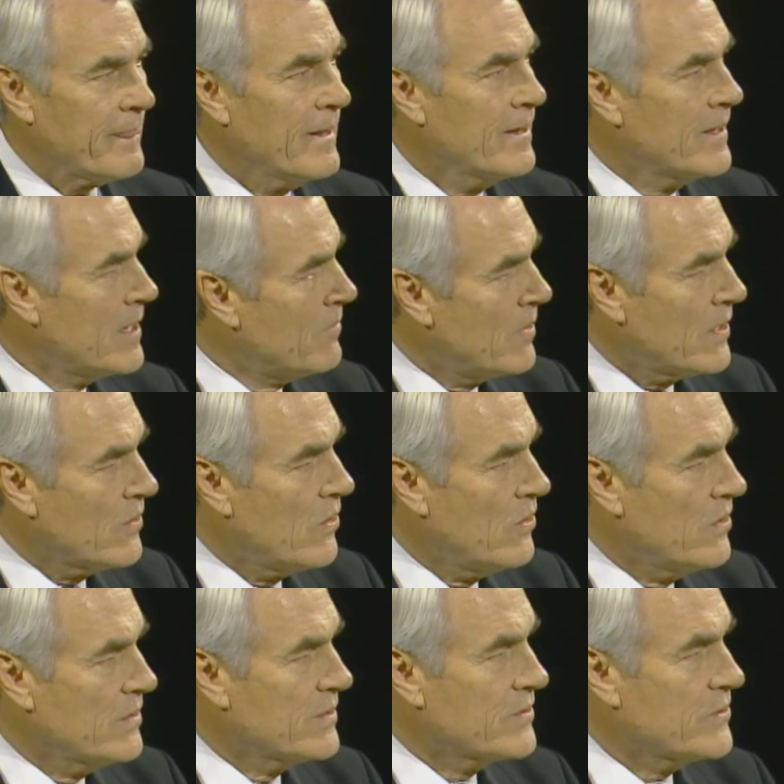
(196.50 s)
Among
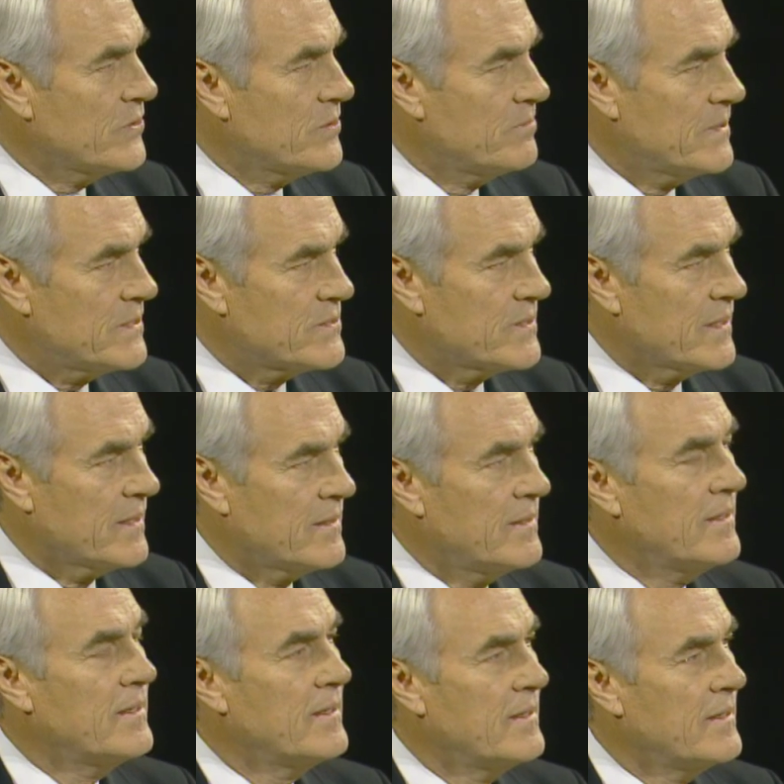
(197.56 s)
all that could be said,
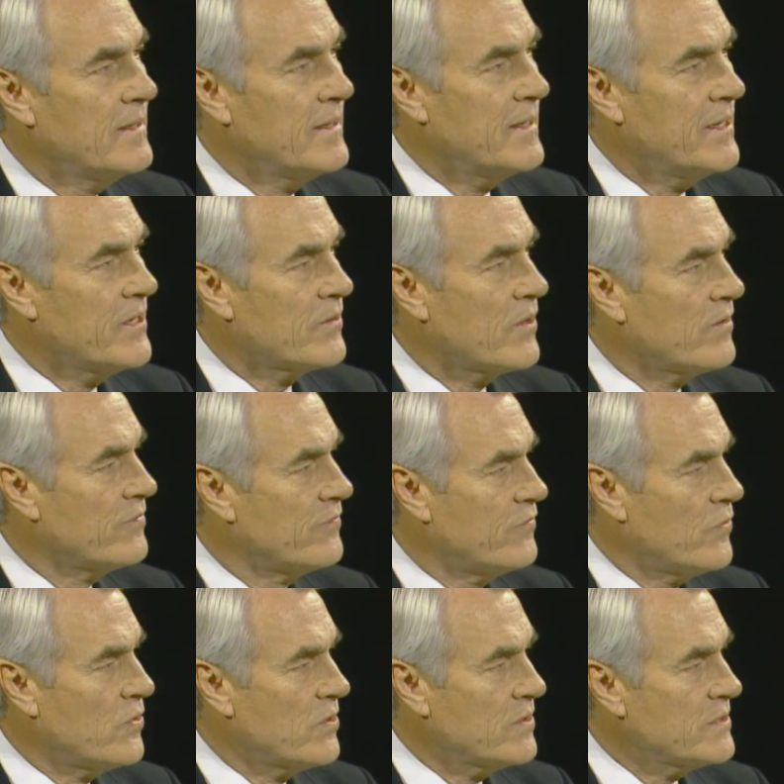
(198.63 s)
here are
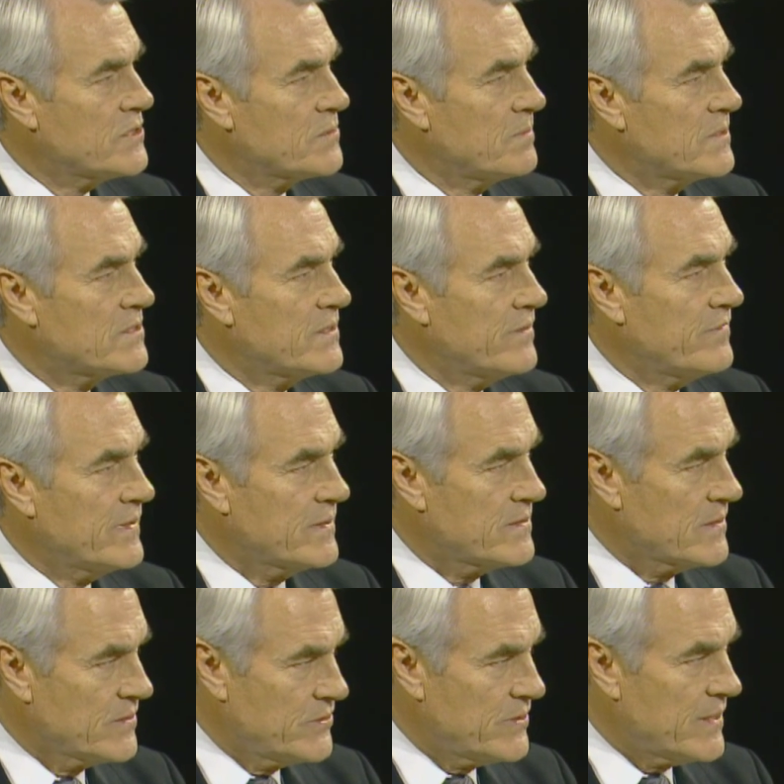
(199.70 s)
four specific
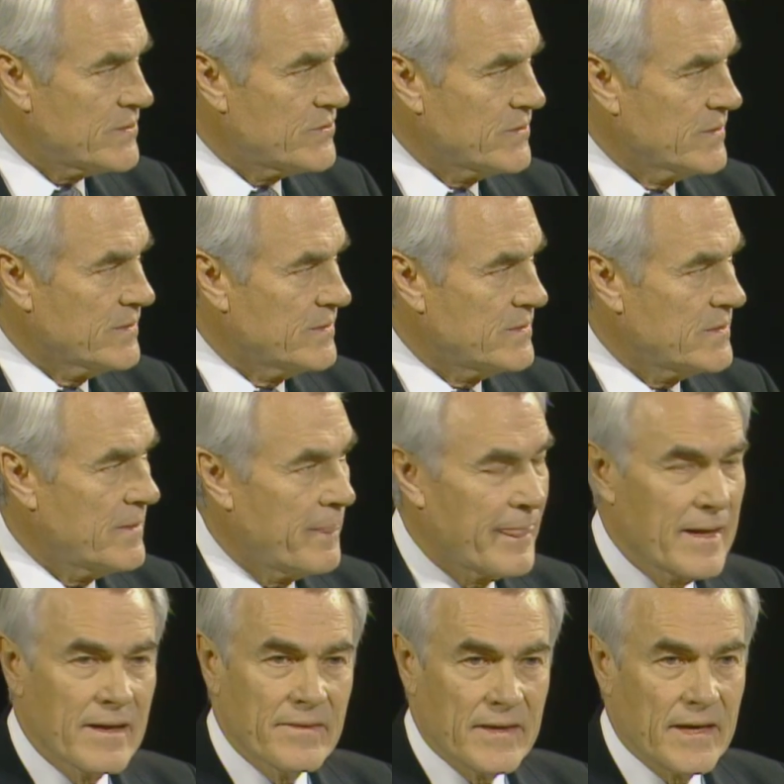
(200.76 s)
suggestions
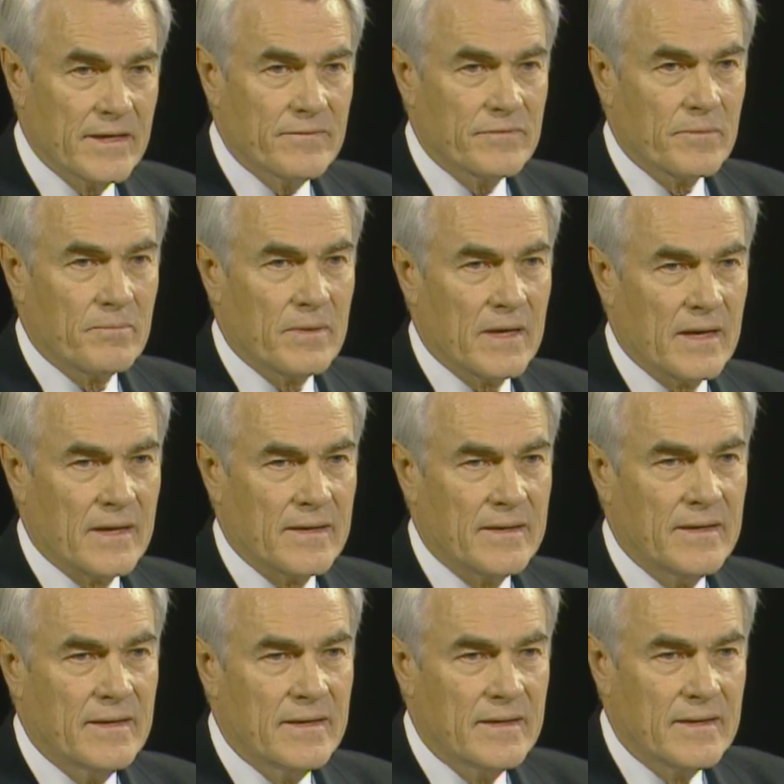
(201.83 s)
that, if applied,
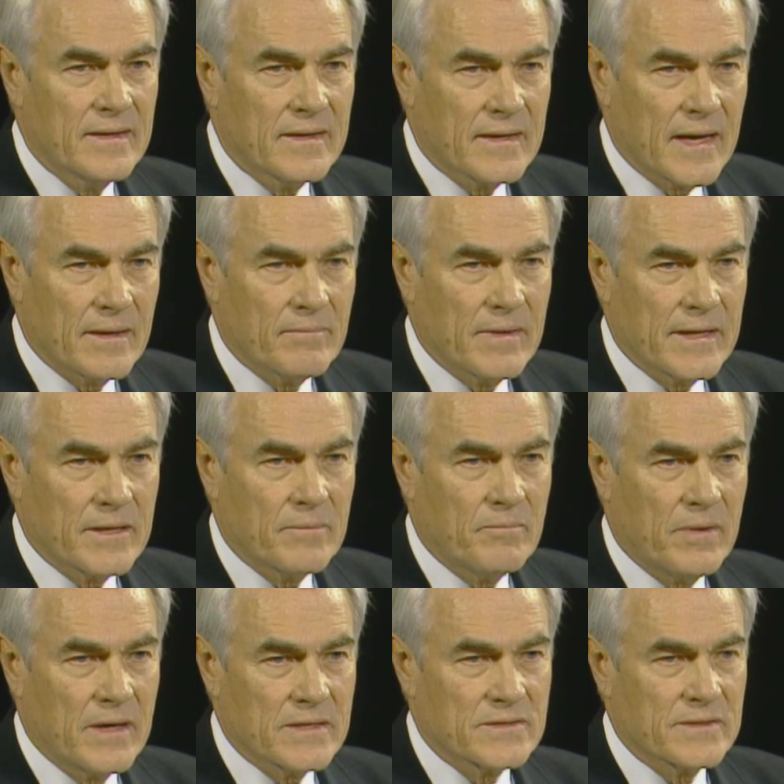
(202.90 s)
can make a
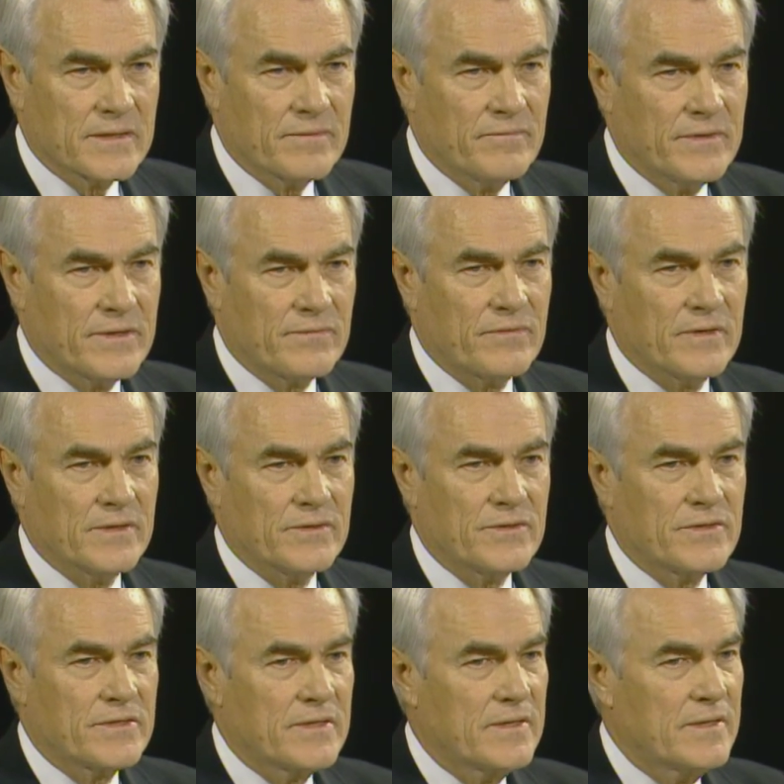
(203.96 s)
positive difference.